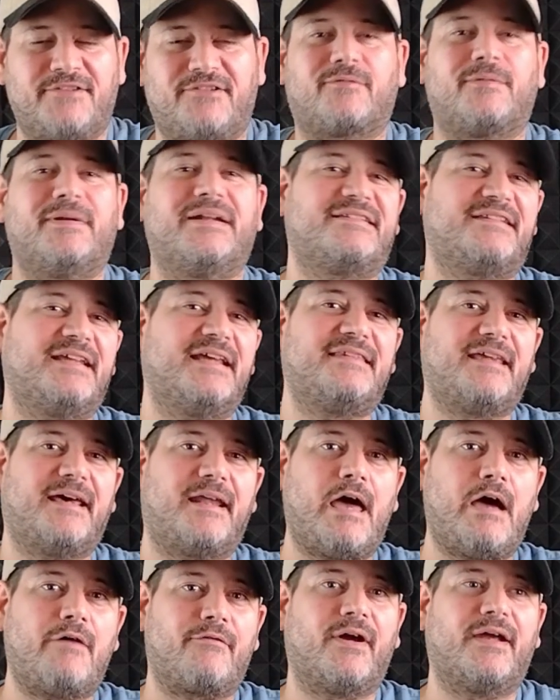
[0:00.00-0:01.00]
I just want to state
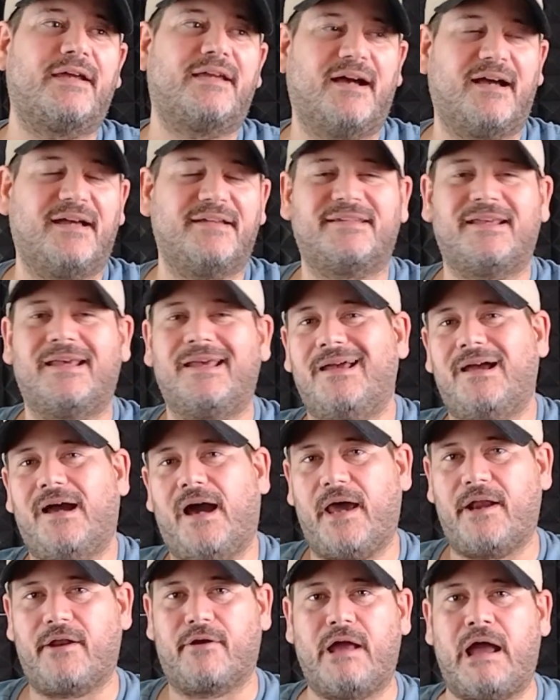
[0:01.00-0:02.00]
that outright, guys.
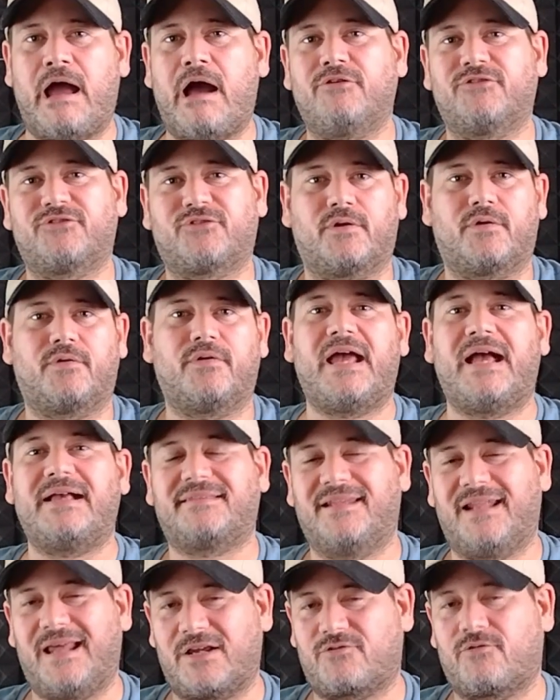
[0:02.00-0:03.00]
I don't know how it's going to
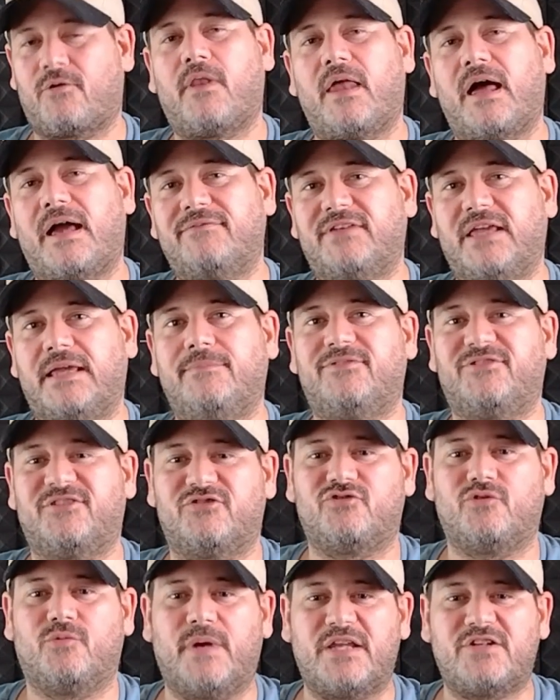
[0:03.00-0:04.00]
react in actual live game
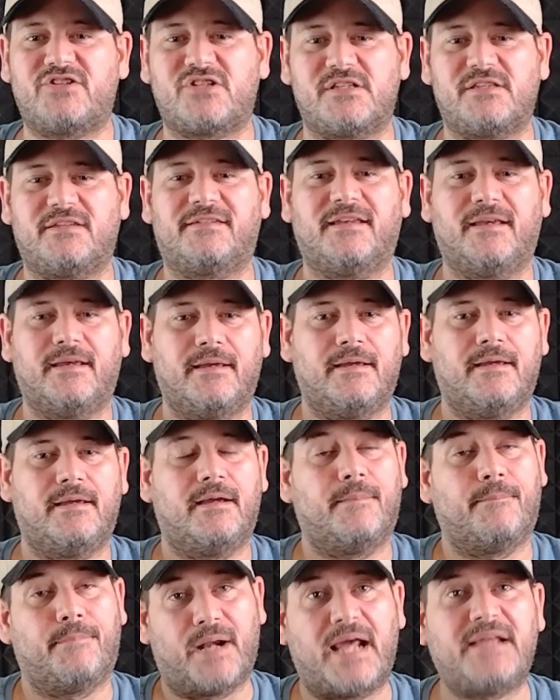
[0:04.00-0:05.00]
situations,
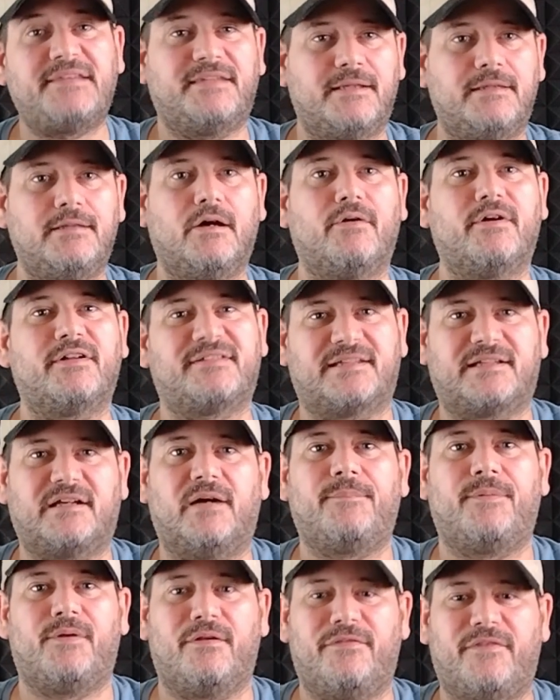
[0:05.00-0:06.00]
but I did notice a
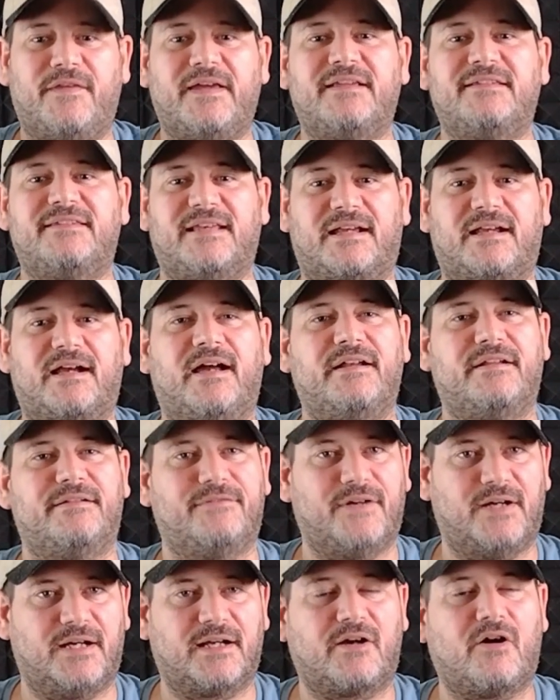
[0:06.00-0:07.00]
couple of things that kind
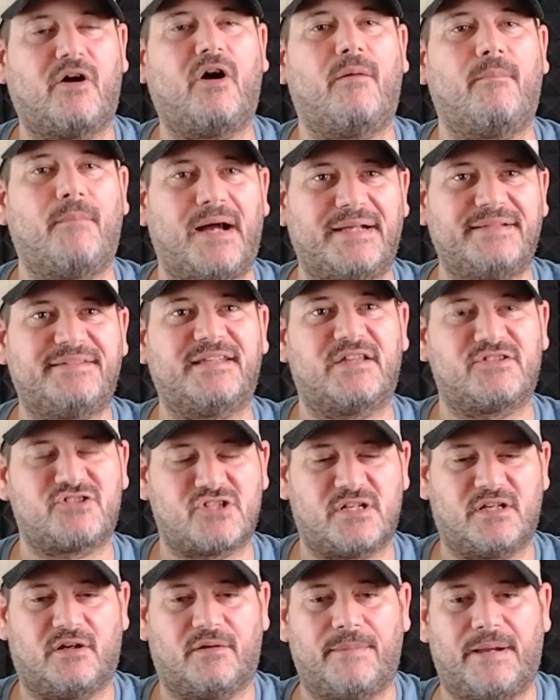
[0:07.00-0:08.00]
of caught my
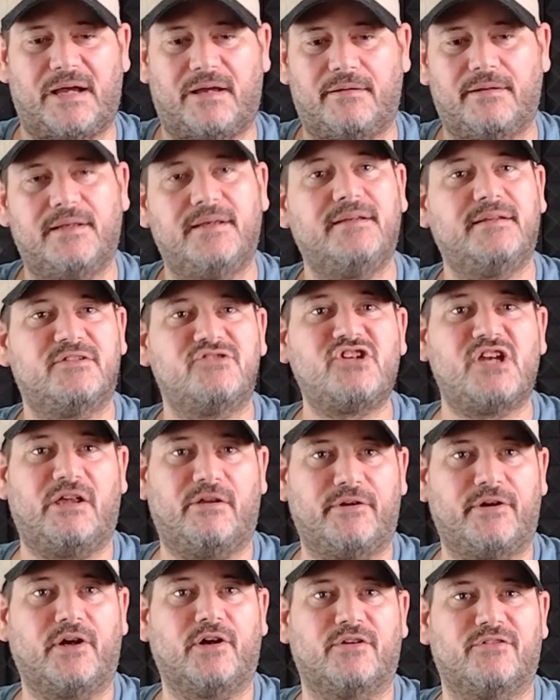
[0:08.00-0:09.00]
attention here about
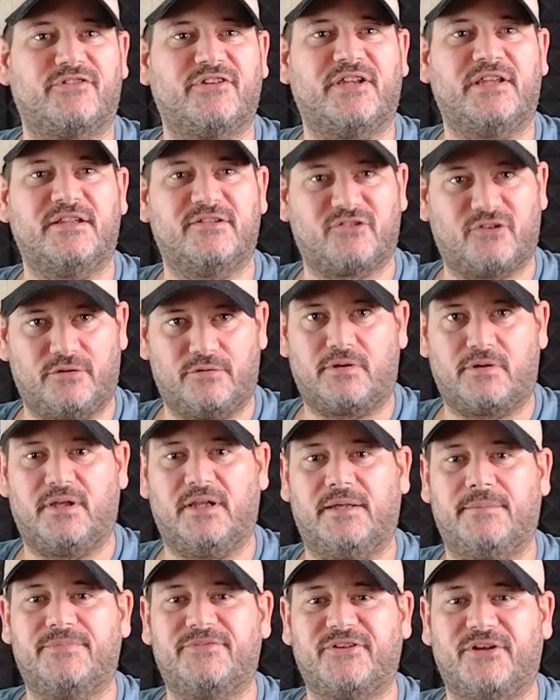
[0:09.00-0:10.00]
Jalen Hurts in this little
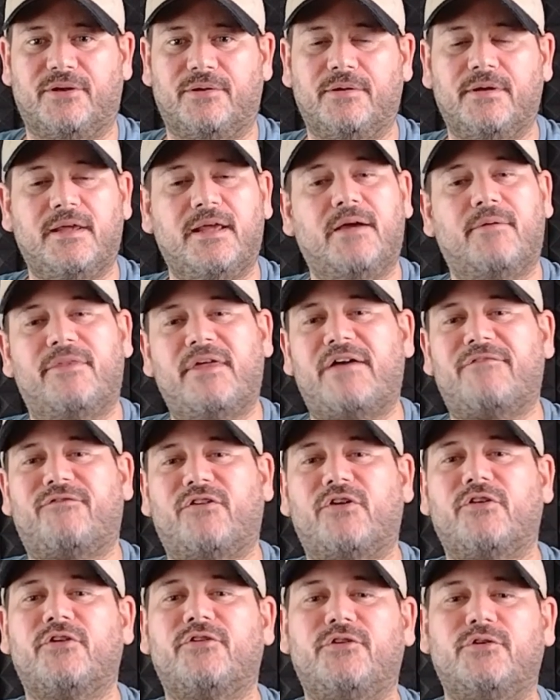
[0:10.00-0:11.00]
clip. So without
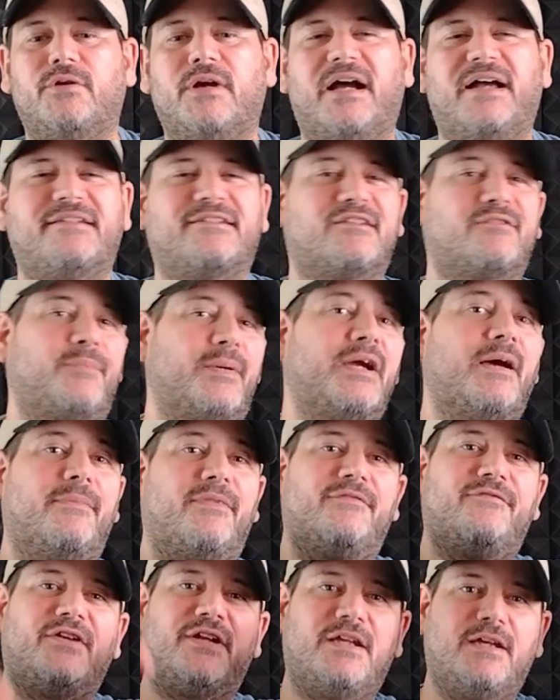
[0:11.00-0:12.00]
further ado, guys, let's bring
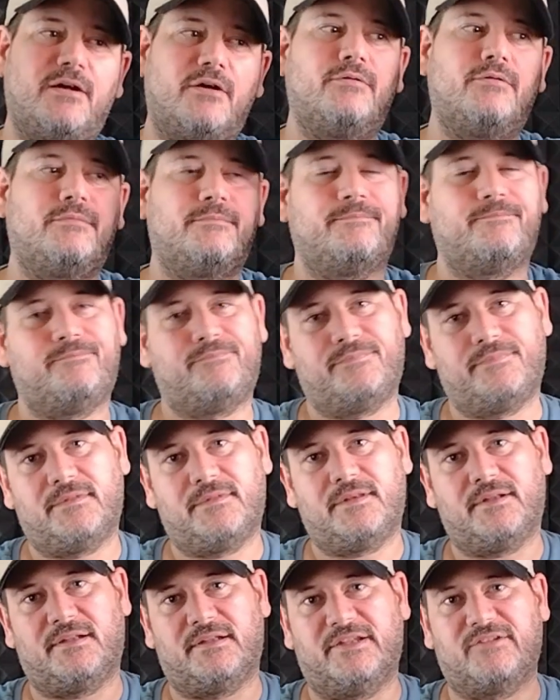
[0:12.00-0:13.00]
up the video.
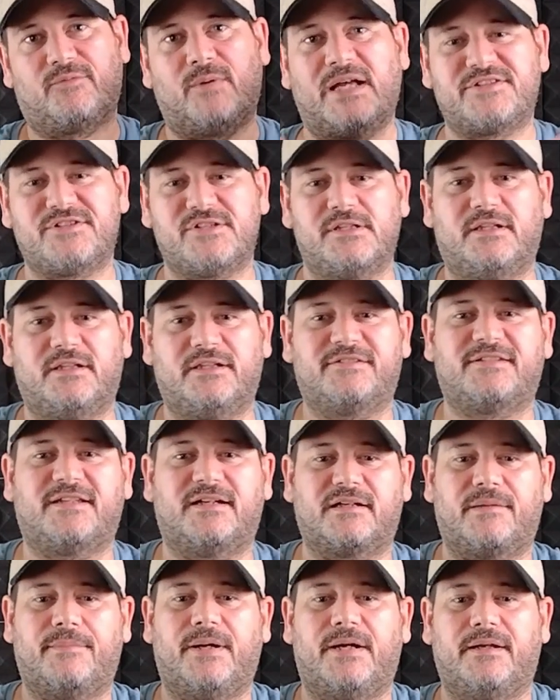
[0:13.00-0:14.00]
Let's watch it, and let's
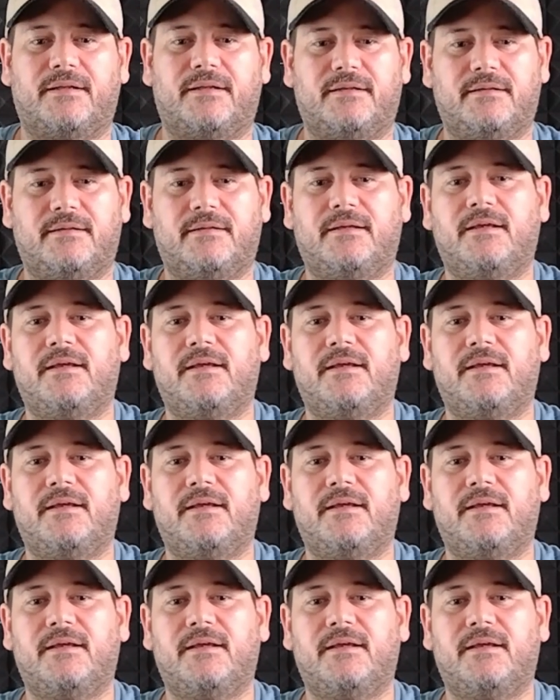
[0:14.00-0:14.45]
talk about it.